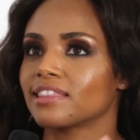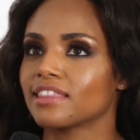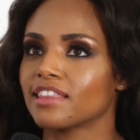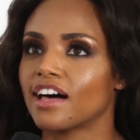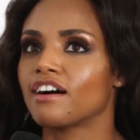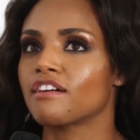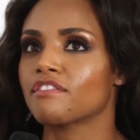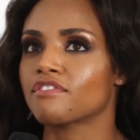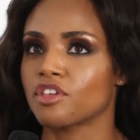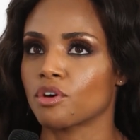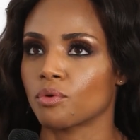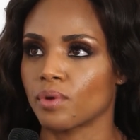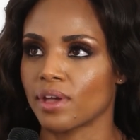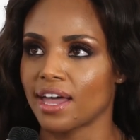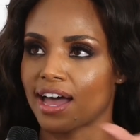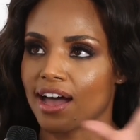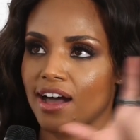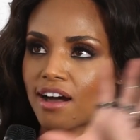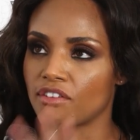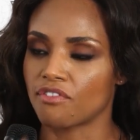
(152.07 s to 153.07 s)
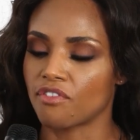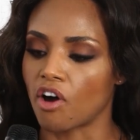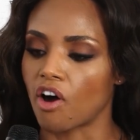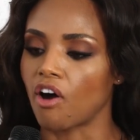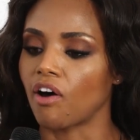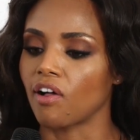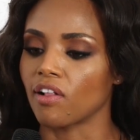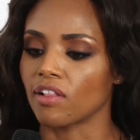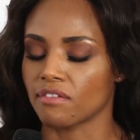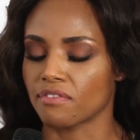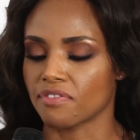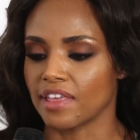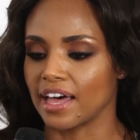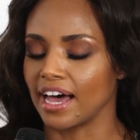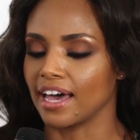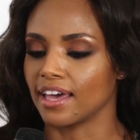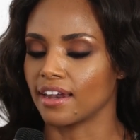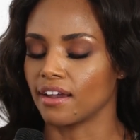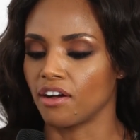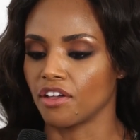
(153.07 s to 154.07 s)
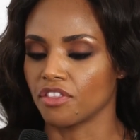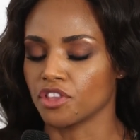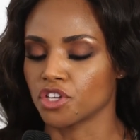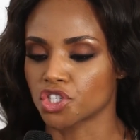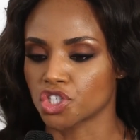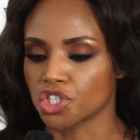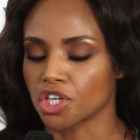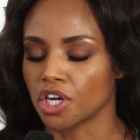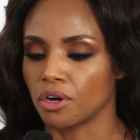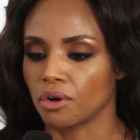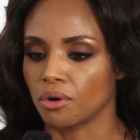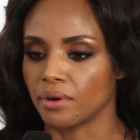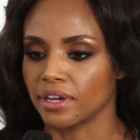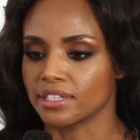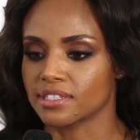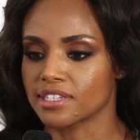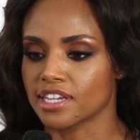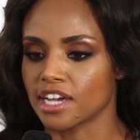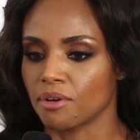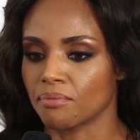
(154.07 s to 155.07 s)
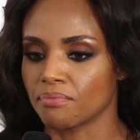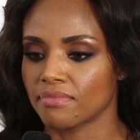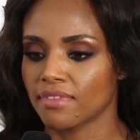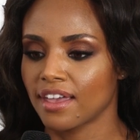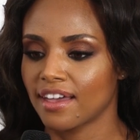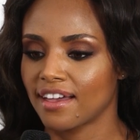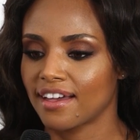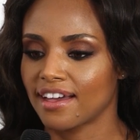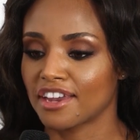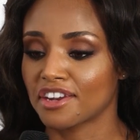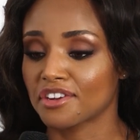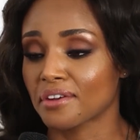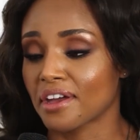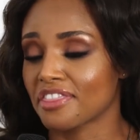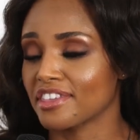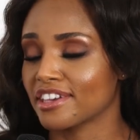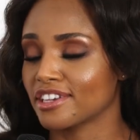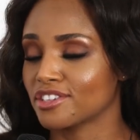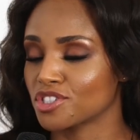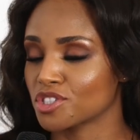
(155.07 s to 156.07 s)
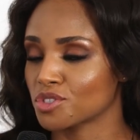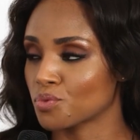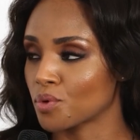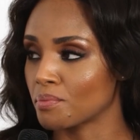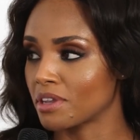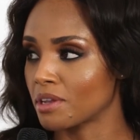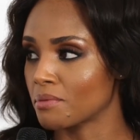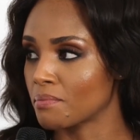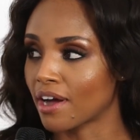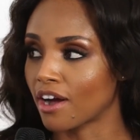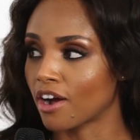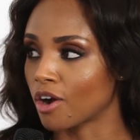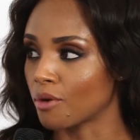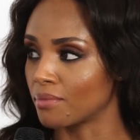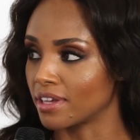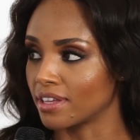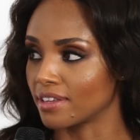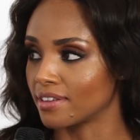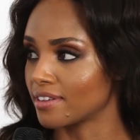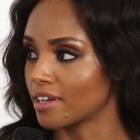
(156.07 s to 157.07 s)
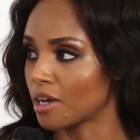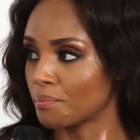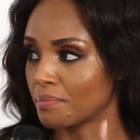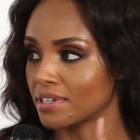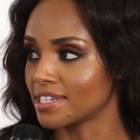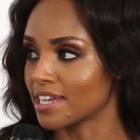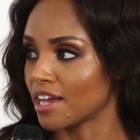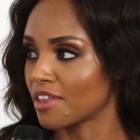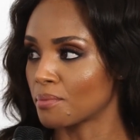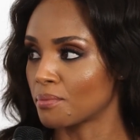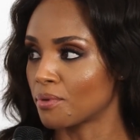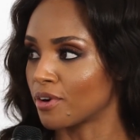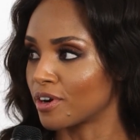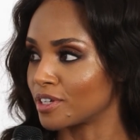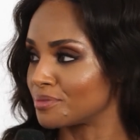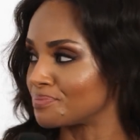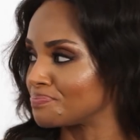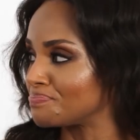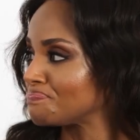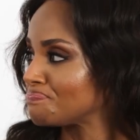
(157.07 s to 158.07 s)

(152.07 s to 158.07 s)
I, love that we have all of that on the show. And um, I don't know, I think it's just women empowerment up and down the board.